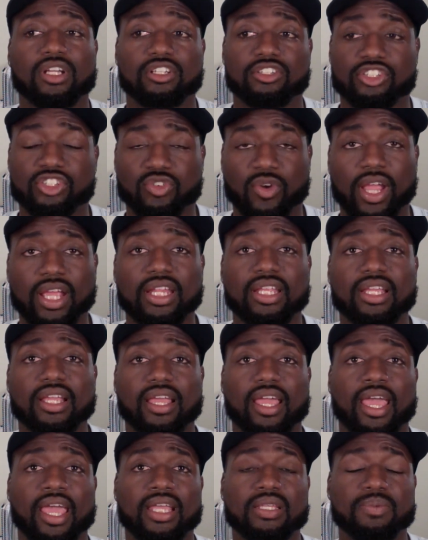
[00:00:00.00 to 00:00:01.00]

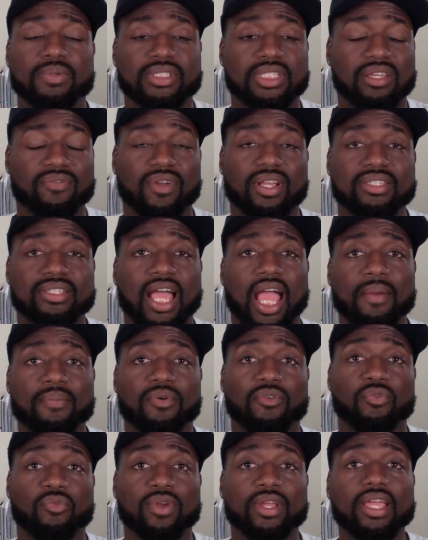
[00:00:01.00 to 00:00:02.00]
training and specific type
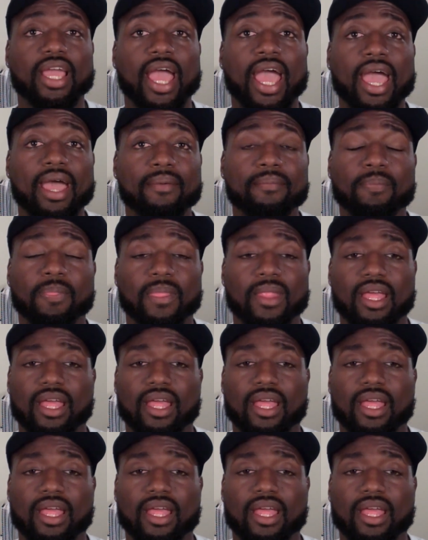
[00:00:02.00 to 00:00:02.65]
of rehab,